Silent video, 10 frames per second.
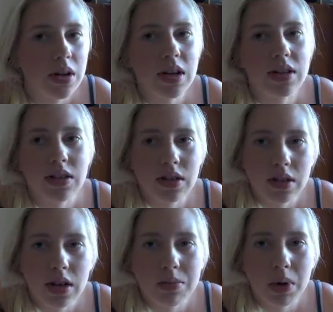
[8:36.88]
it as
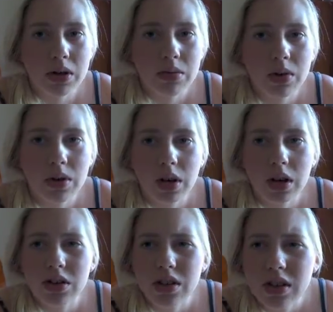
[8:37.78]
easy as possible.
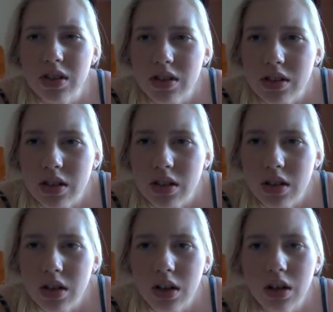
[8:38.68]

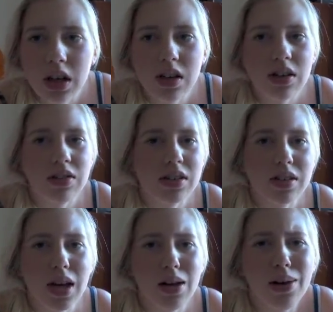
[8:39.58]
I can't even
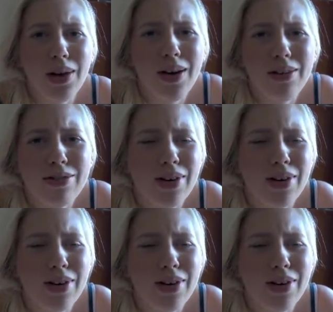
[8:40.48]
see how